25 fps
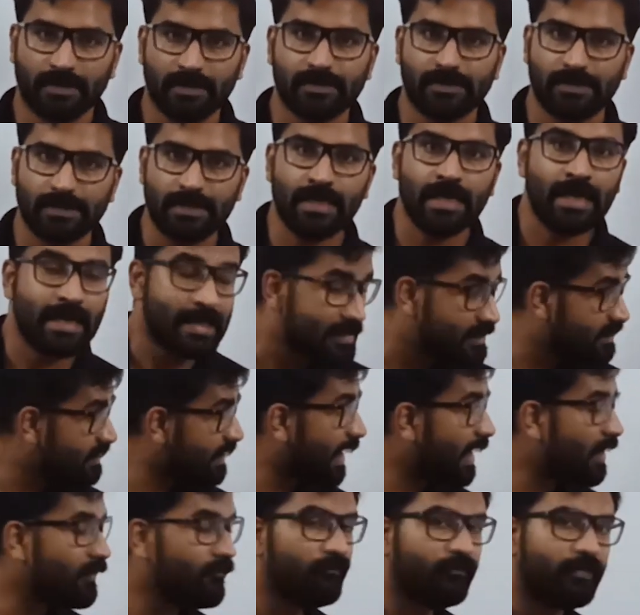See,
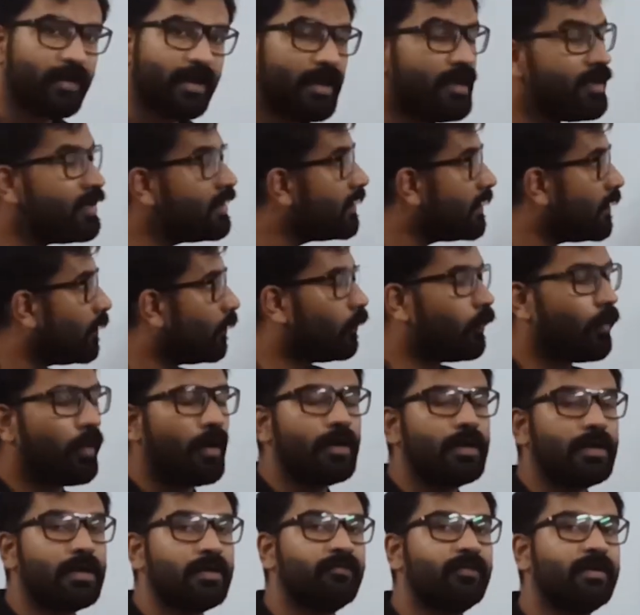same way,
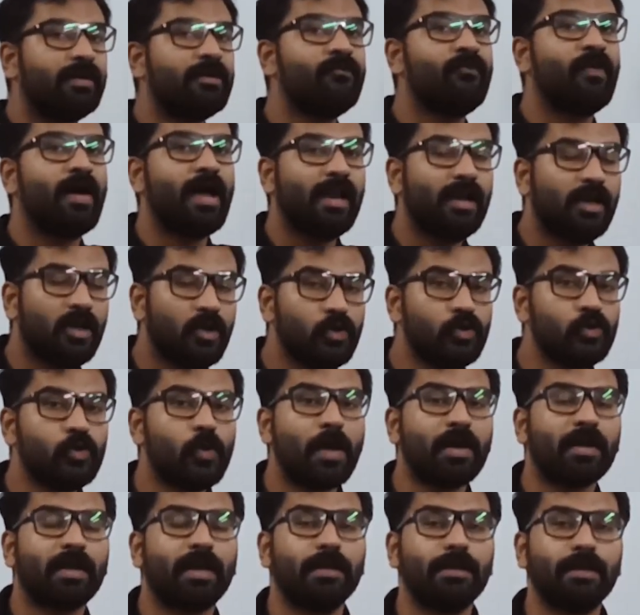whatever value you
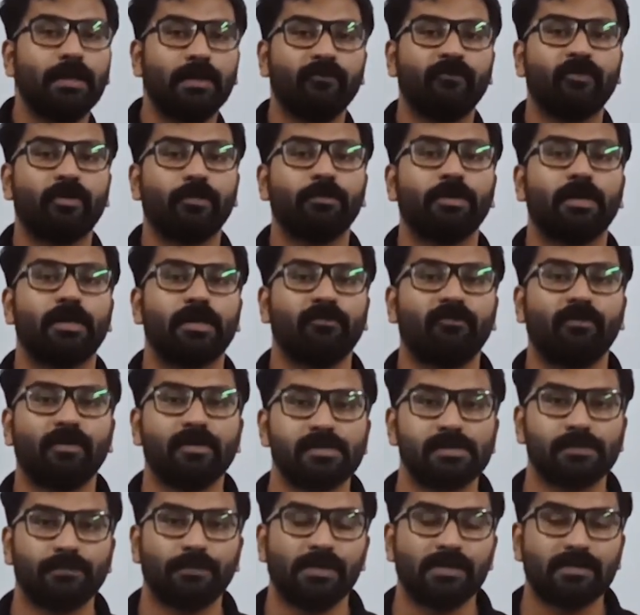are getting from the
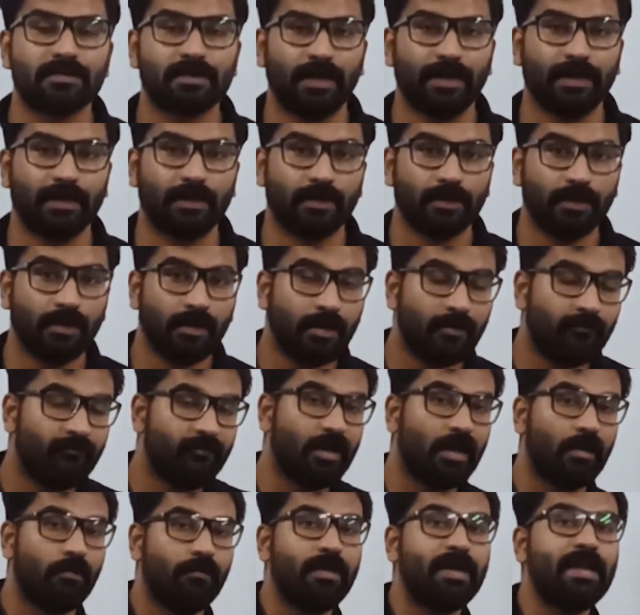reversible cycle
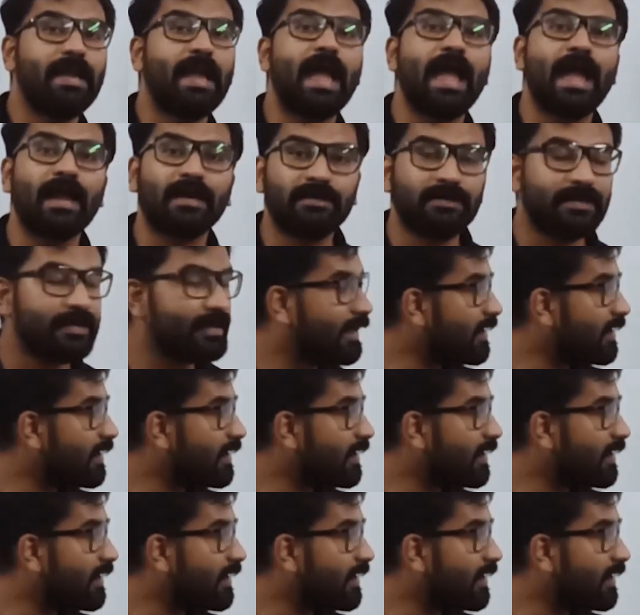will be acting